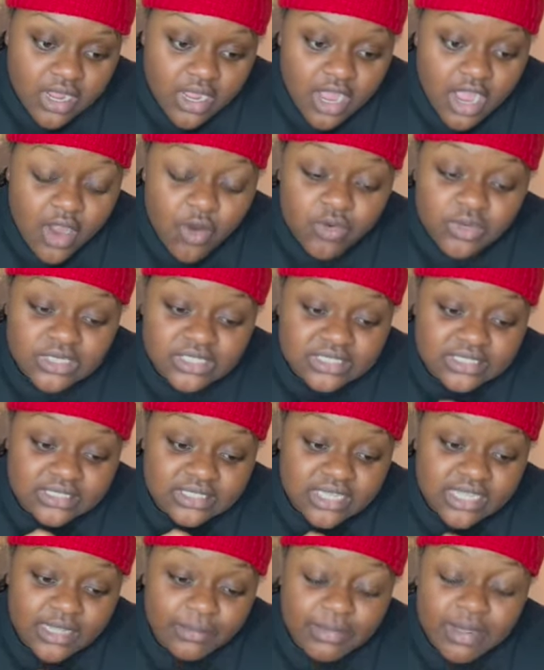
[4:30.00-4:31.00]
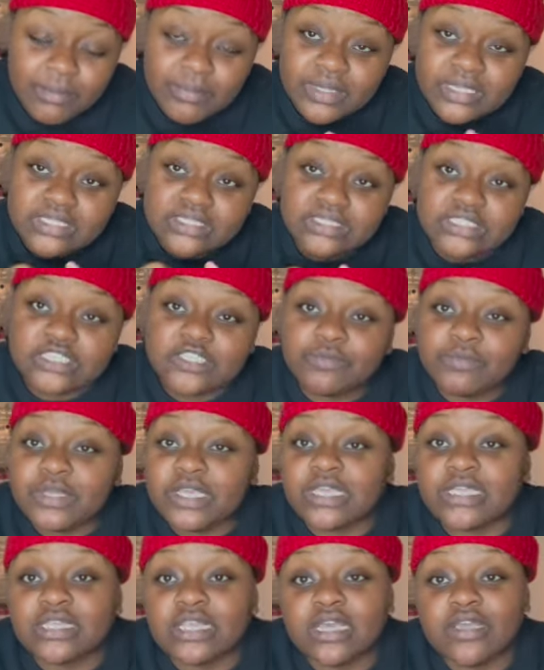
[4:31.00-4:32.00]
I want to say my biggest achievement
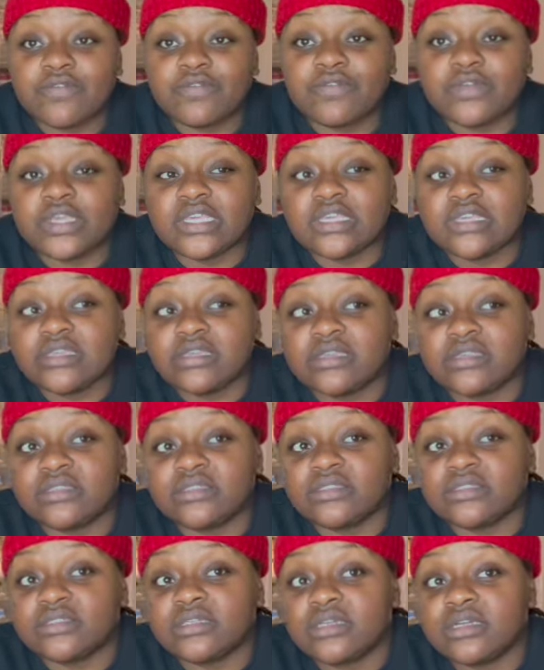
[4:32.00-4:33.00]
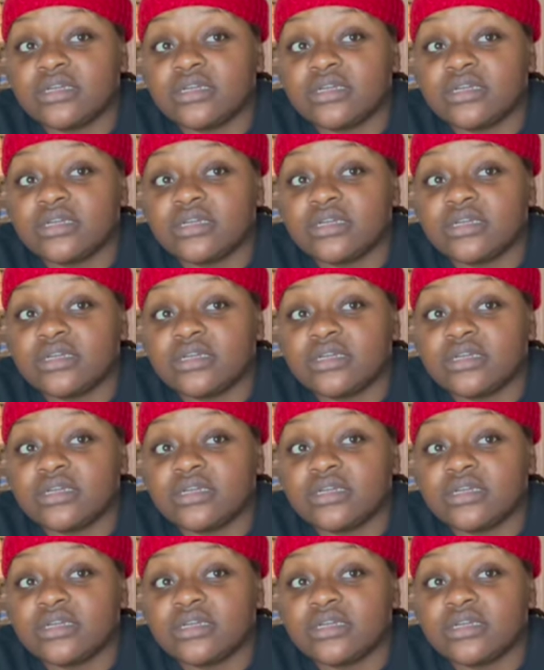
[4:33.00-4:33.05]
in life is